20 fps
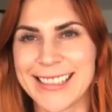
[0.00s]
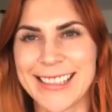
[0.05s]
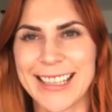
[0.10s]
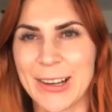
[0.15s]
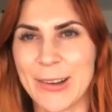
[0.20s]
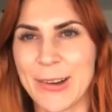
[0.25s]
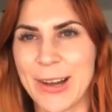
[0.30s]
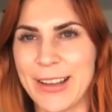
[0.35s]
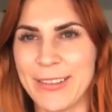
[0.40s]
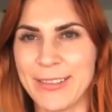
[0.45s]
They are
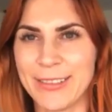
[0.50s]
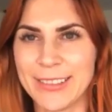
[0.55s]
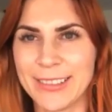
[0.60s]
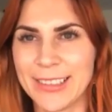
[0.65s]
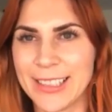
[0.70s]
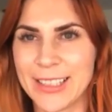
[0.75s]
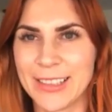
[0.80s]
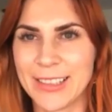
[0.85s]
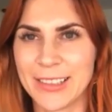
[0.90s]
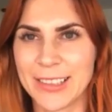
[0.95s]
quite
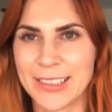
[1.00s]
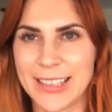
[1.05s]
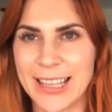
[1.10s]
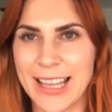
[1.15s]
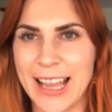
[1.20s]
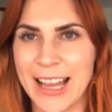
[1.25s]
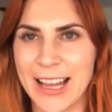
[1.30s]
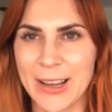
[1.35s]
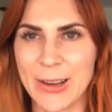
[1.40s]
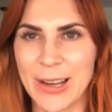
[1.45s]

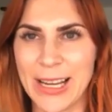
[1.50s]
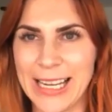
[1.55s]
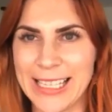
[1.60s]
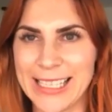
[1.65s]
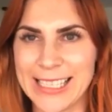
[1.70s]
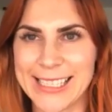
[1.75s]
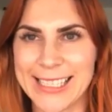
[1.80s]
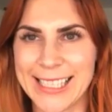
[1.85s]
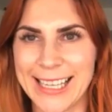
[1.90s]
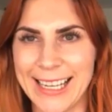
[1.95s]

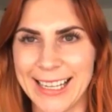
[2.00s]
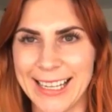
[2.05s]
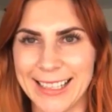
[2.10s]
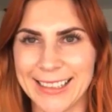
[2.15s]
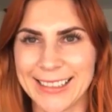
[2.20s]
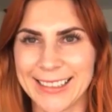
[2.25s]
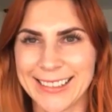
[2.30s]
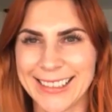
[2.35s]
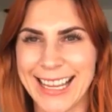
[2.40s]
entertaining.